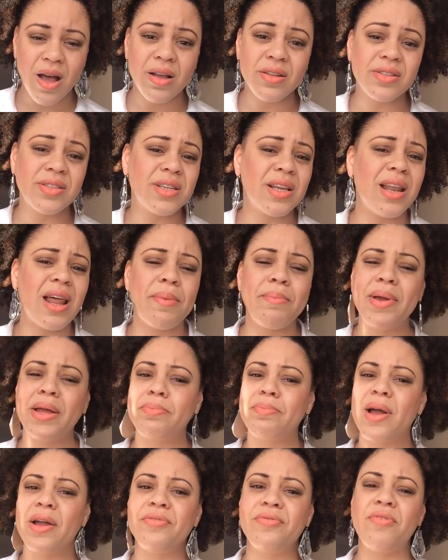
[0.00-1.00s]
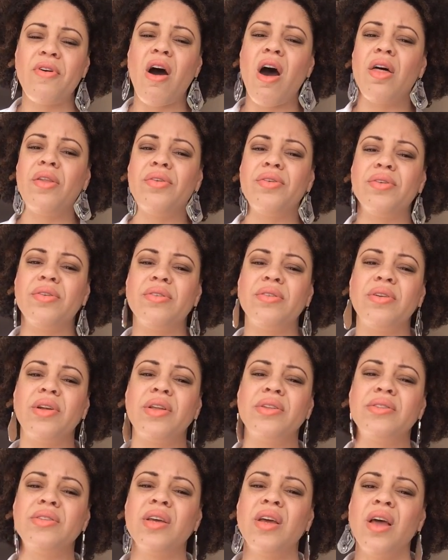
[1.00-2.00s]
Until I met my father,
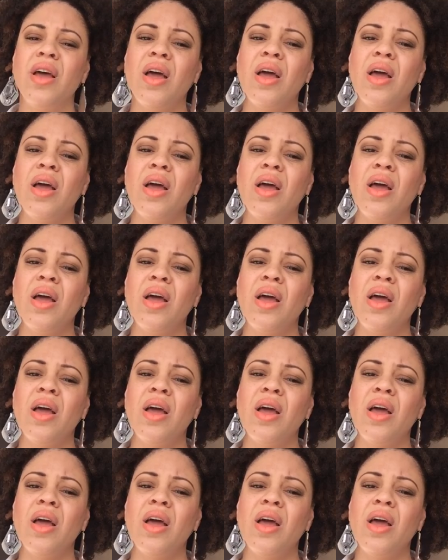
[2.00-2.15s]
and